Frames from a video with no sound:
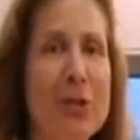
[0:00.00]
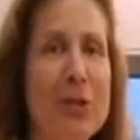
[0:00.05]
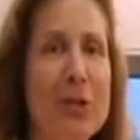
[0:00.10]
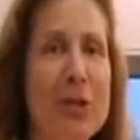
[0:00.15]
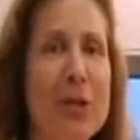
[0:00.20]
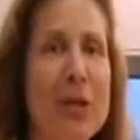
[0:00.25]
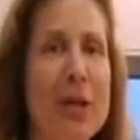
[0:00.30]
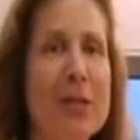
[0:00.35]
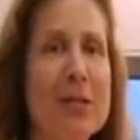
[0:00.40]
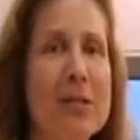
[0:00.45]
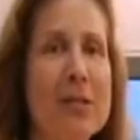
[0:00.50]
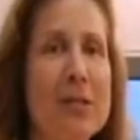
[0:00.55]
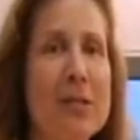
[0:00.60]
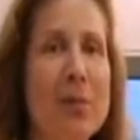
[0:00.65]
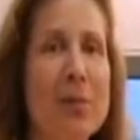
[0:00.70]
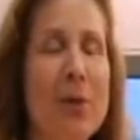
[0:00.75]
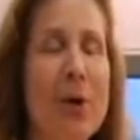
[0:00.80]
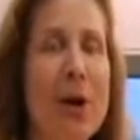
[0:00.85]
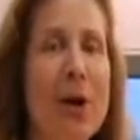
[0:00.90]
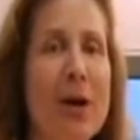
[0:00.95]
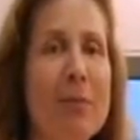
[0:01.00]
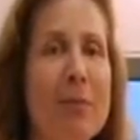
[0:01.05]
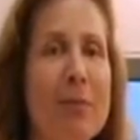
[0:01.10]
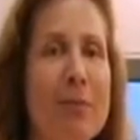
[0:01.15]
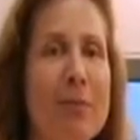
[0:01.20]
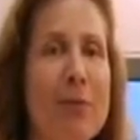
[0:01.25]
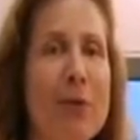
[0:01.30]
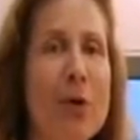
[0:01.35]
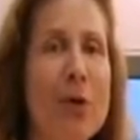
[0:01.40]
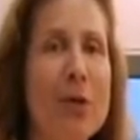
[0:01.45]
So that's his prime
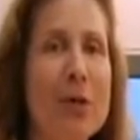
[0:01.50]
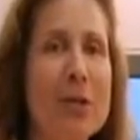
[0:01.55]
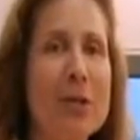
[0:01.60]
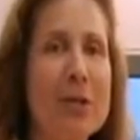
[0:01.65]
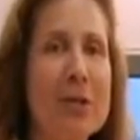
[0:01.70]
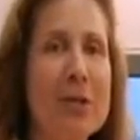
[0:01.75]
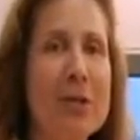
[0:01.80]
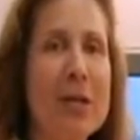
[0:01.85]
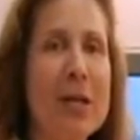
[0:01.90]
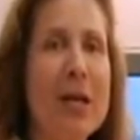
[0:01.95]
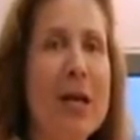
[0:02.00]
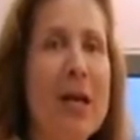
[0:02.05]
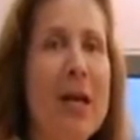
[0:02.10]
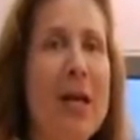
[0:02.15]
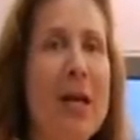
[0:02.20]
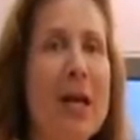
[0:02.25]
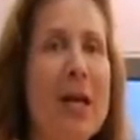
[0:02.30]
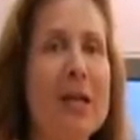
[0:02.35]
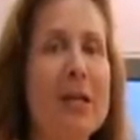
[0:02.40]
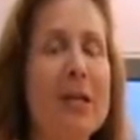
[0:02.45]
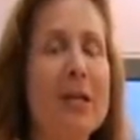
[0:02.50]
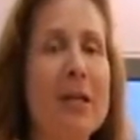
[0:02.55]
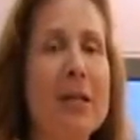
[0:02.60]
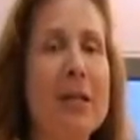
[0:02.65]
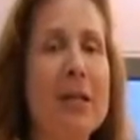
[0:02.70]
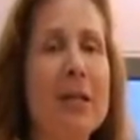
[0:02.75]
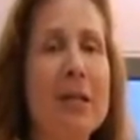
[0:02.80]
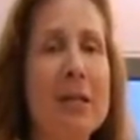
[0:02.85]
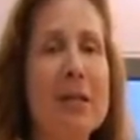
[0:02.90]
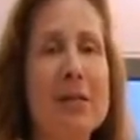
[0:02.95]
focus, and
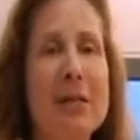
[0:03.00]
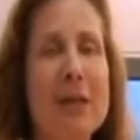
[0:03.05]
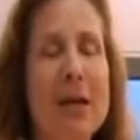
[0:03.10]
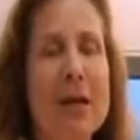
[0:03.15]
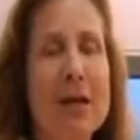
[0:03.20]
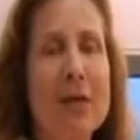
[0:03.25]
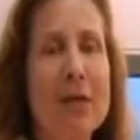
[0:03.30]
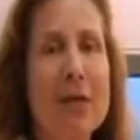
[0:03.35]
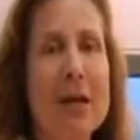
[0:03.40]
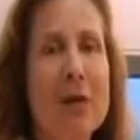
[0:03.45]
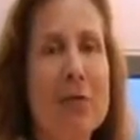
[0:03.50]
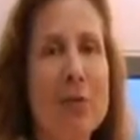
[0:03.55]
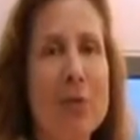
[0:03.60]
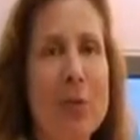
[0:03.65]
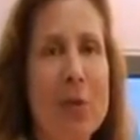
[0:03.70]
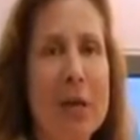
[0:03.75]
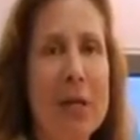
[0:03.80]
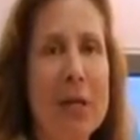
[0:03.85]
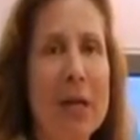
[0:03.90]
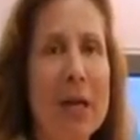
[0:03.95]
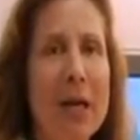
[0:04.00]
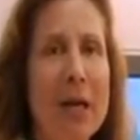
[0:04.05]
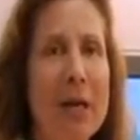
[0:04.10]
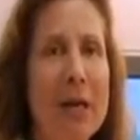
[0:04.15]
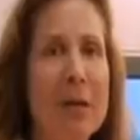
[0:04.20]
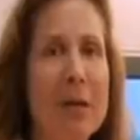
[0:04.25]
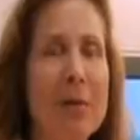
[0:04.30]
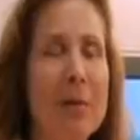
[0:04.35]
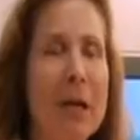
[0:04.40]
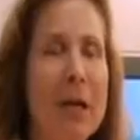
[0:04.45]
he does that in every way he
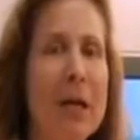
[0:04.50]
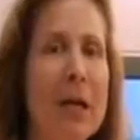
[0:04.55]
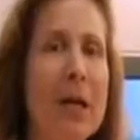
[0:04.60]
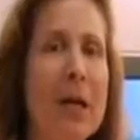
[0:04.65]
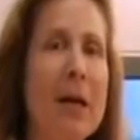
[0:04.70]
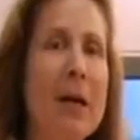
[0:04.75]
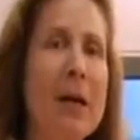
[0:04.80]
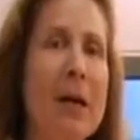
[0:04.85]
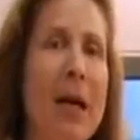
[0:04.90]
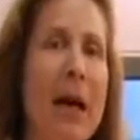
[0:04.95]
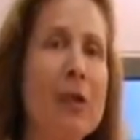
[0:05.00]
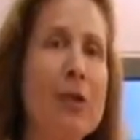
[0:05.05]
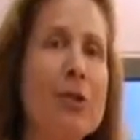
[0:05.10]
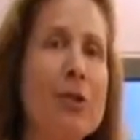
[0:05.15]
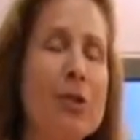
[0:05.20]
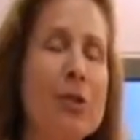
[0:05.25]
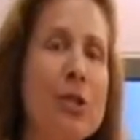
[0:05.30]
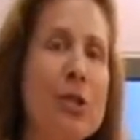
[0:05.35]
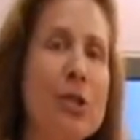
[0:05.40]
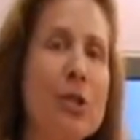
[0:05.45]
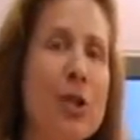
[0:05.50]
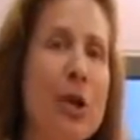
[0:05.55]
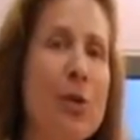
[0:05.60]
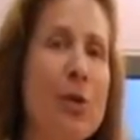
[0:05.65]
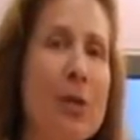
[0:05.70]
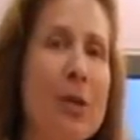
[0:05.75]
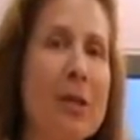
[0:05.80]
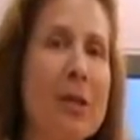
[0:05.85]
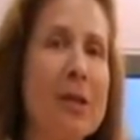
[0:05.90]
can by actually showing.